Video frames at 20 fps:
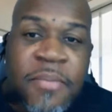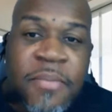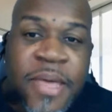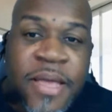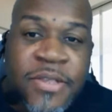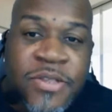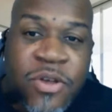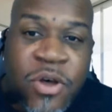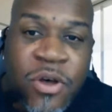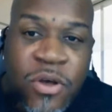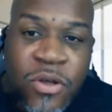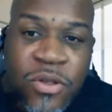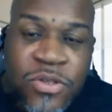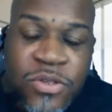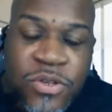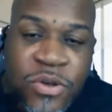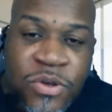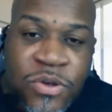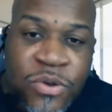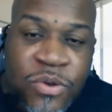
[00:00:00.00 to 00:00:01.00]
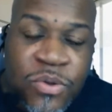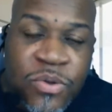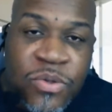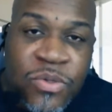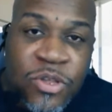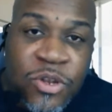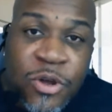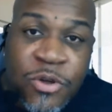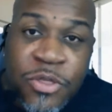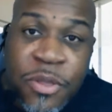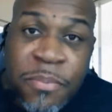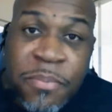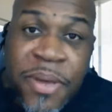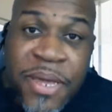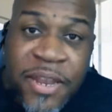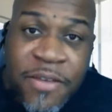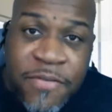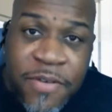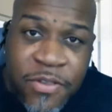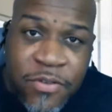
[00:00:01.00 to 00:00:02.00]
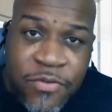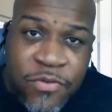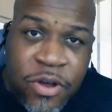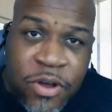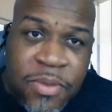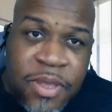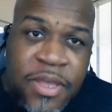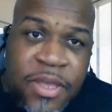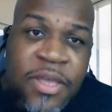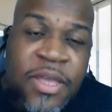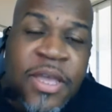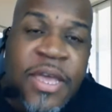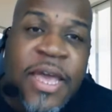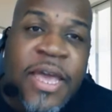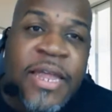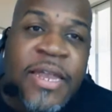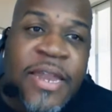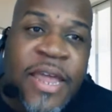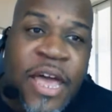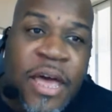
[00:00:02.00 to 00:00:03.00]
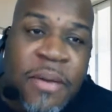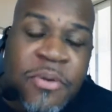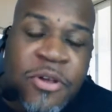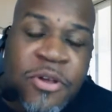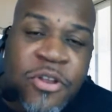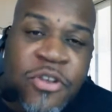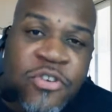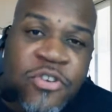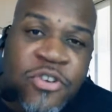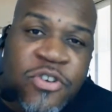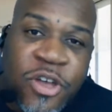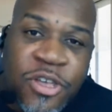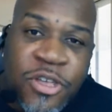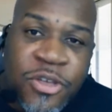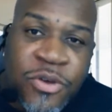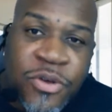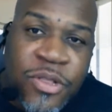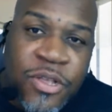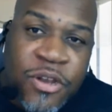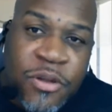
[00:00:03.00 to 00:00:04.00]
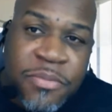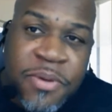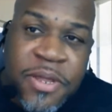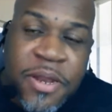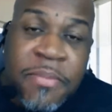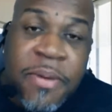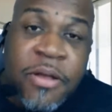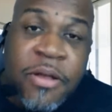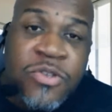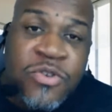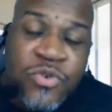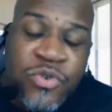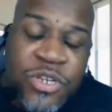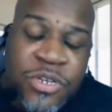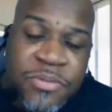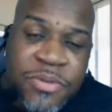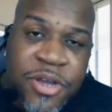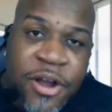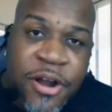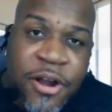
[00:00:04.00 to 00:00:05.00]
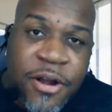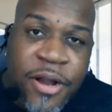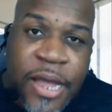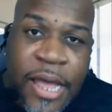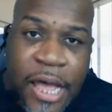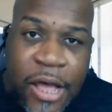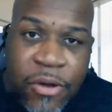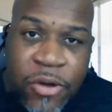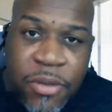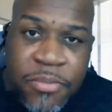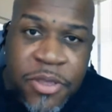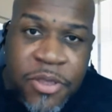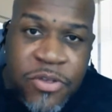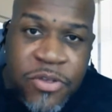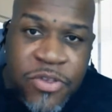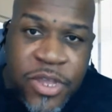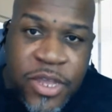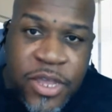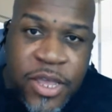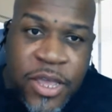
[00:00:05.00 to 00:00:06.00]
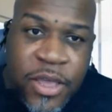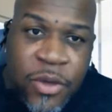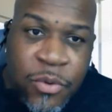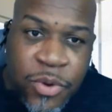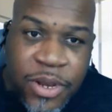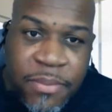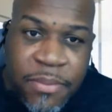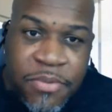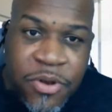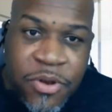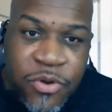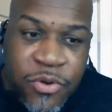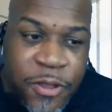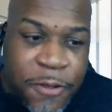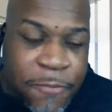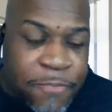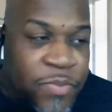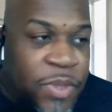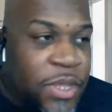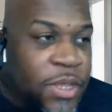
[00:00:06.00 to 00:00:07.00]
That's also, the benefits from it. And now I'm going to show you a little bit about StreamYard, how I'm using it and what I'm doing.